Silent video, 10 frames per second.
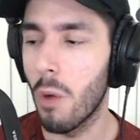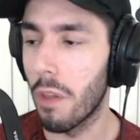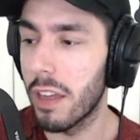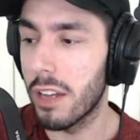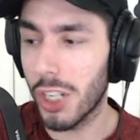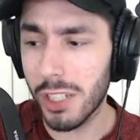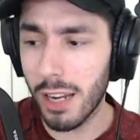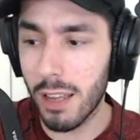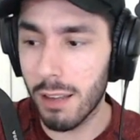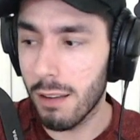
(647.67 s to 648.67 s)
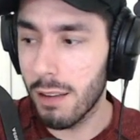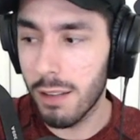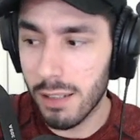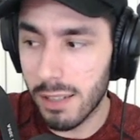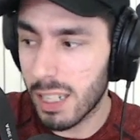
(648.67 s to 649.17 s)
within just a
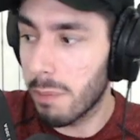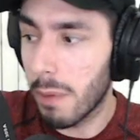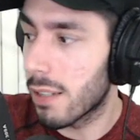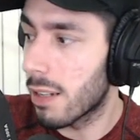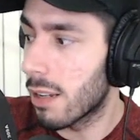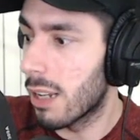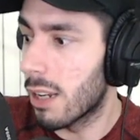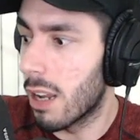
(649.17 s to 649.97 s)
6 months in